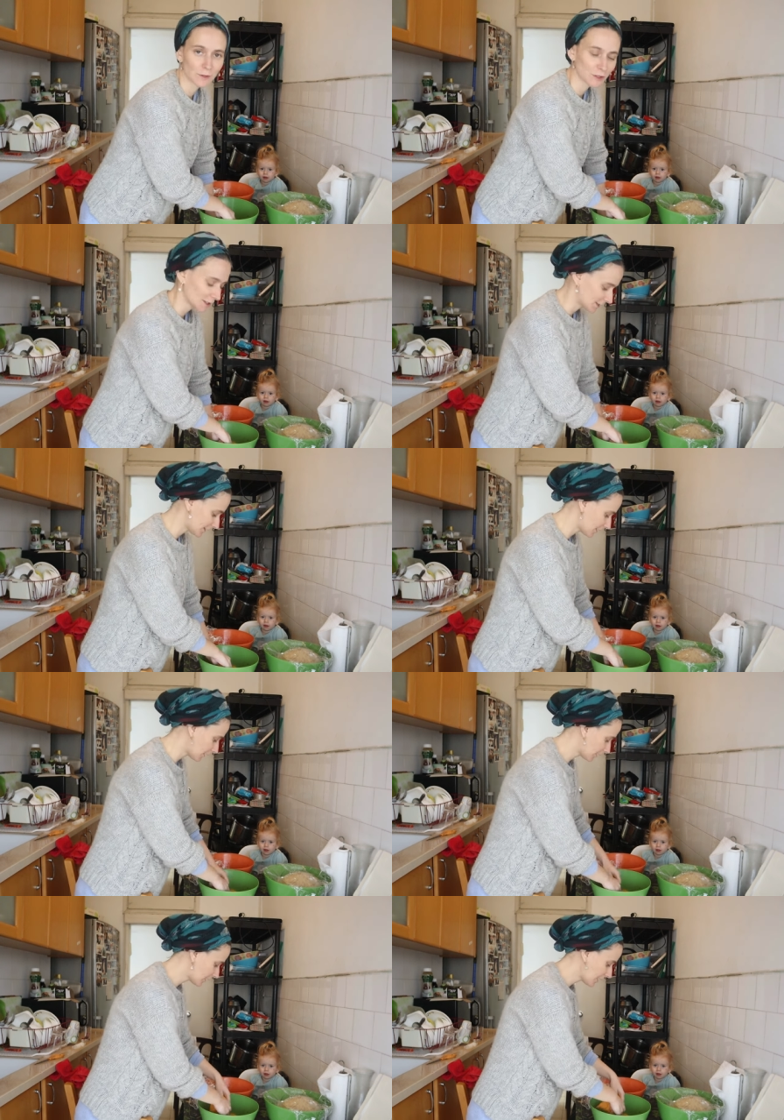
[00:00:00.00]
which is
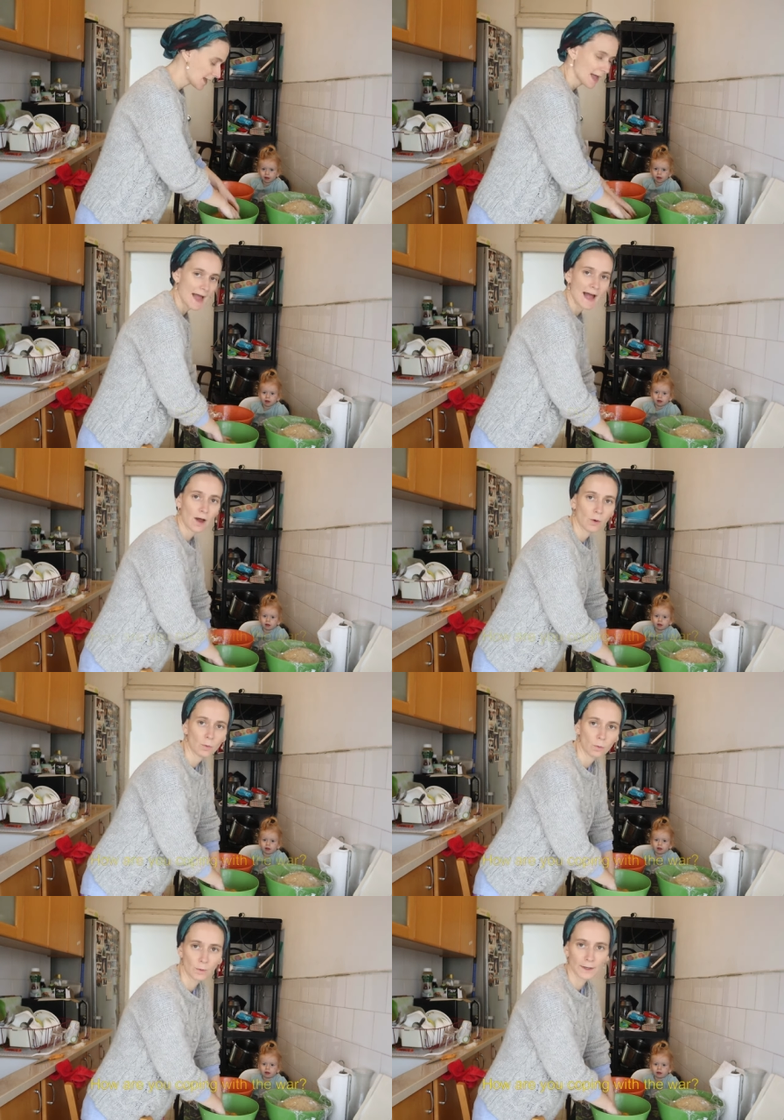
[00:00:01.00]
how
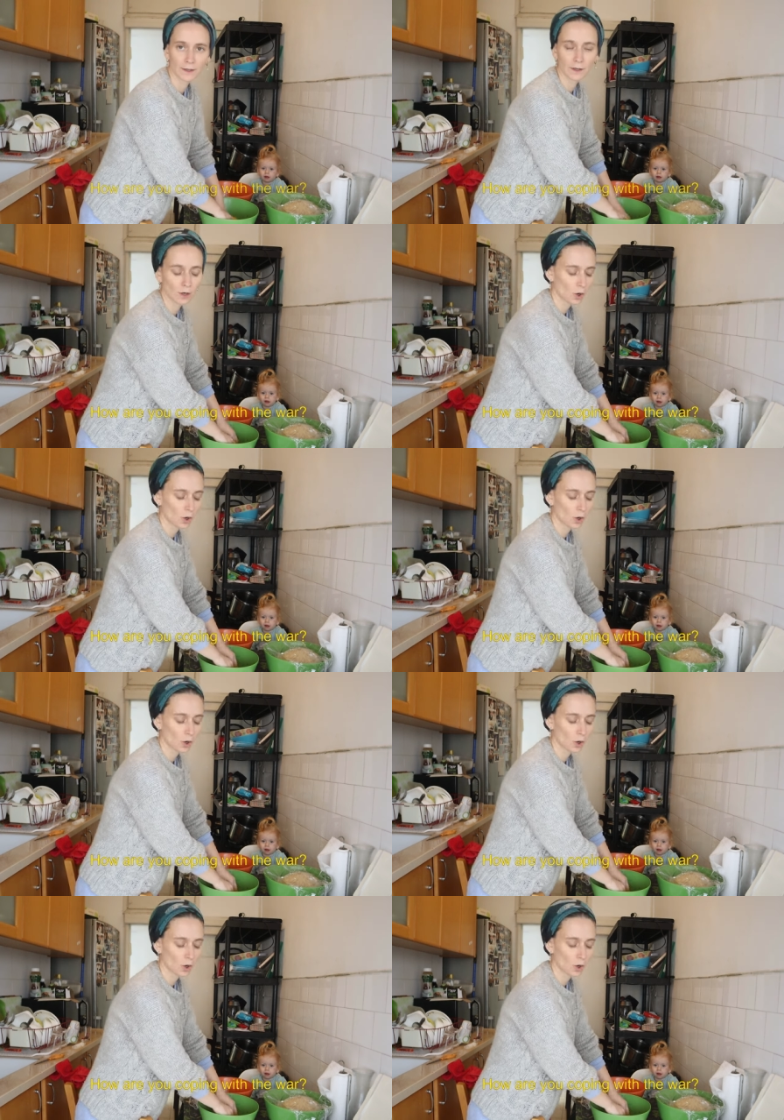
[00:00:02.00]
we're